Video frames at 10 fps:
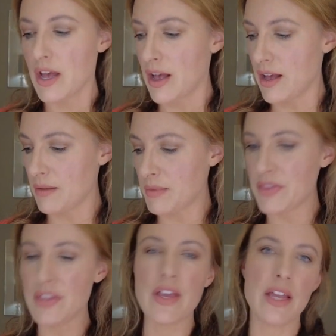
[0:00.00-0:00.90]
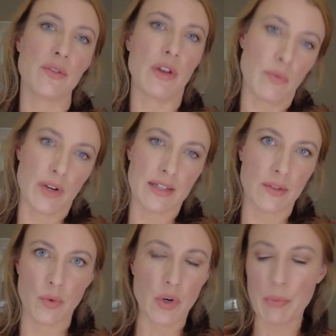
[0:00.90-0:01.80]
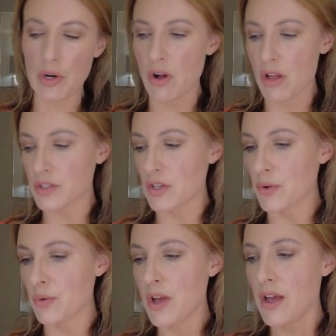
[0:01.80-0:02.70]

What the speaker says: And then the 8th grade one has a workbook also.